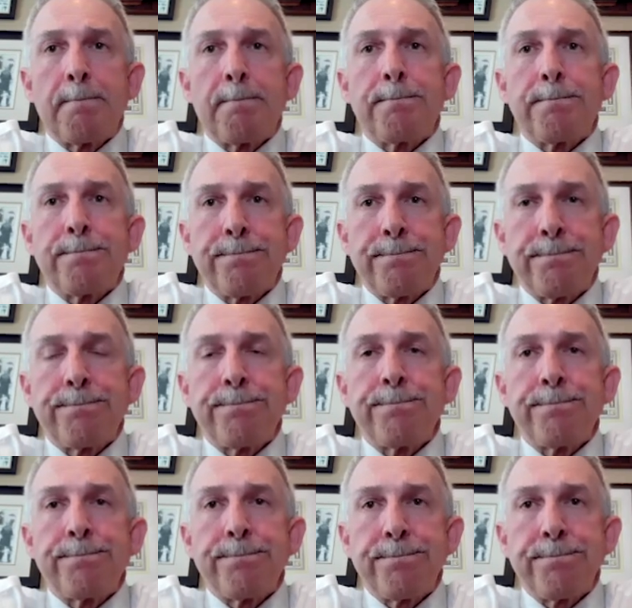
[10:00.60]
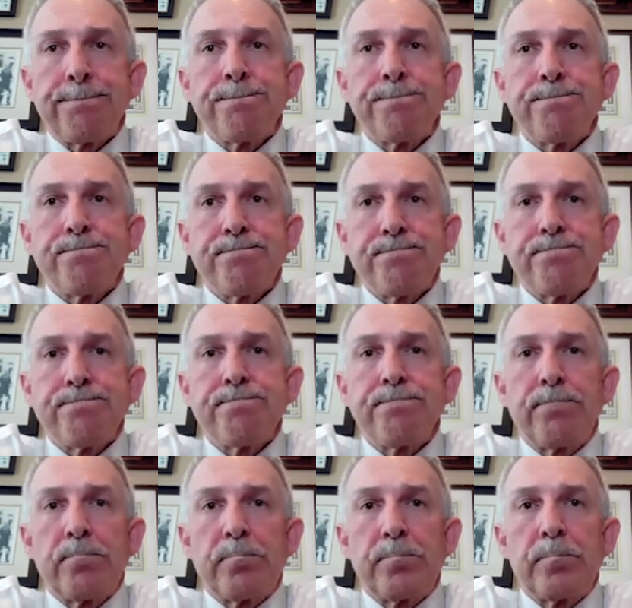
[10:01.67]

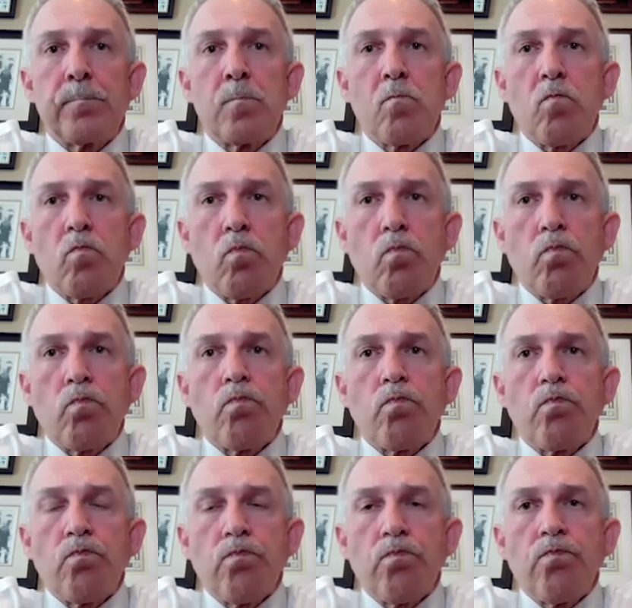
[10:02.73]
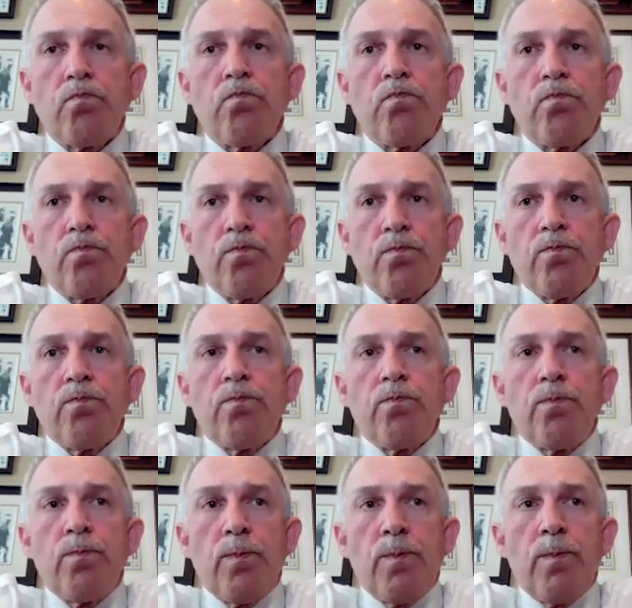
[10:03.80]

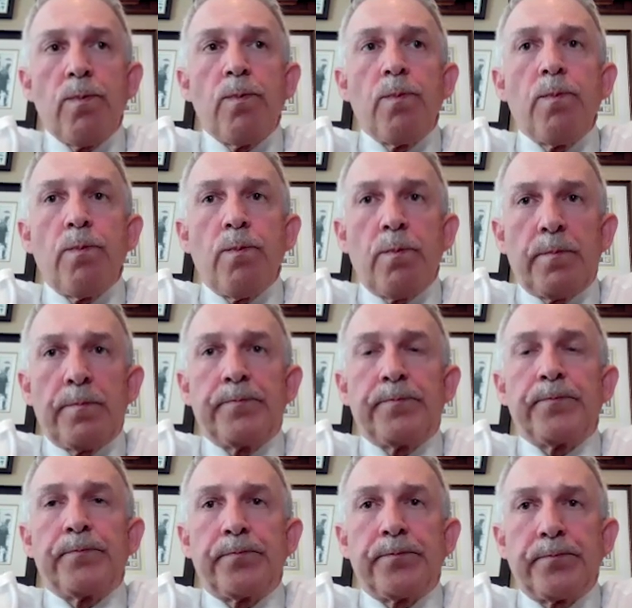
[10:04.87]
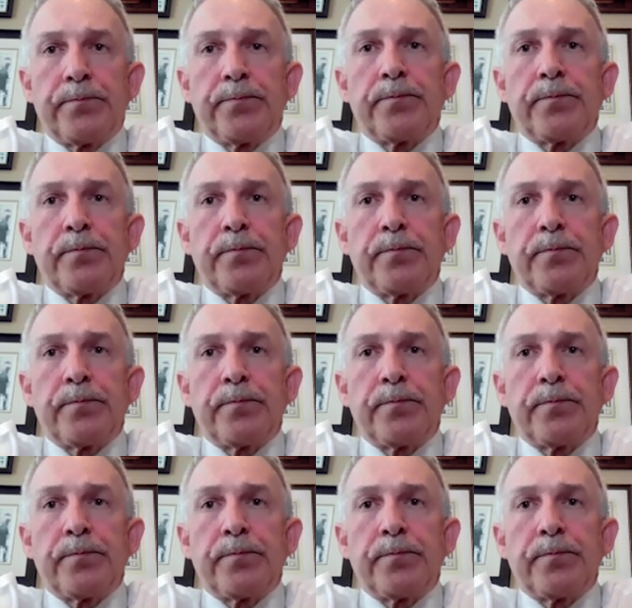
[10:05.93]
(silent)